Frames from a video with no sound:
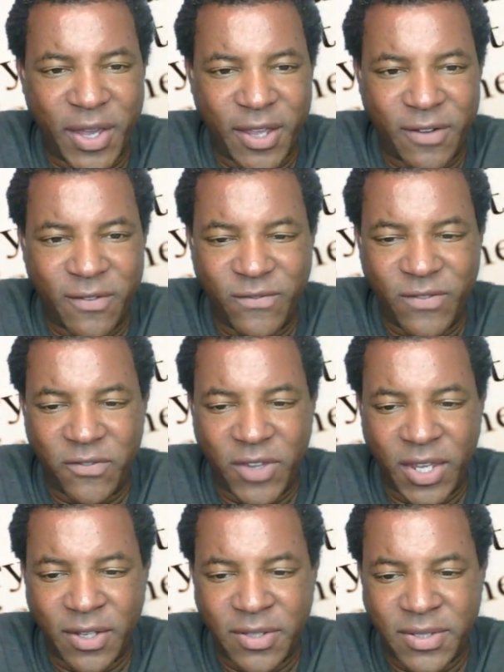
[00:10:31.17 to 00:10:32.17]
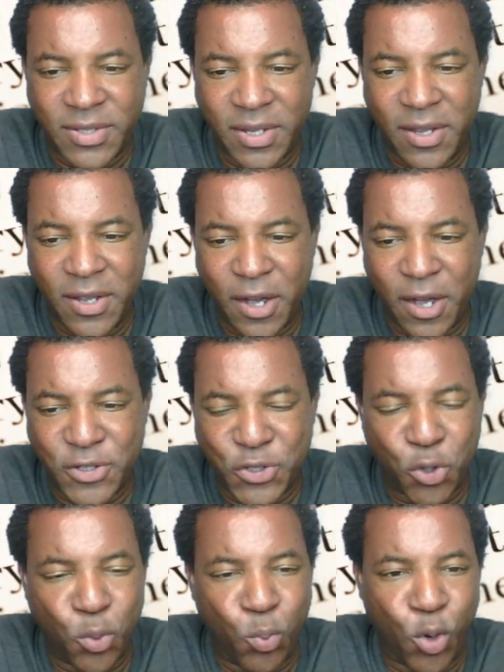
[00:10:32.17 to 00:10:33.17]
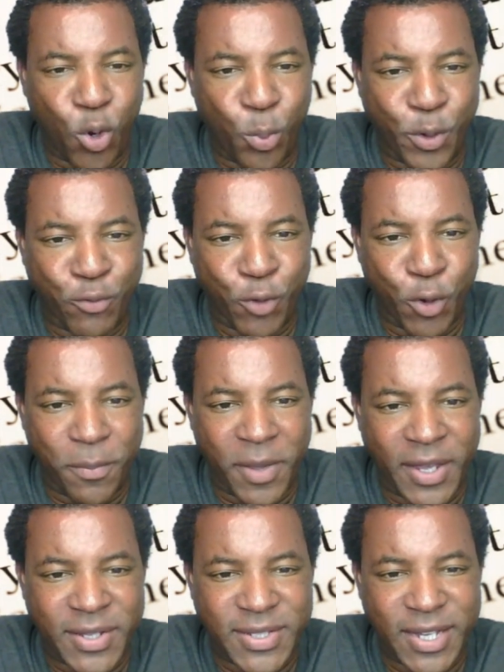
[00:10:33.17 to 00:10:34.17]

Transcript: and Vivian's sort of whirlwind romance.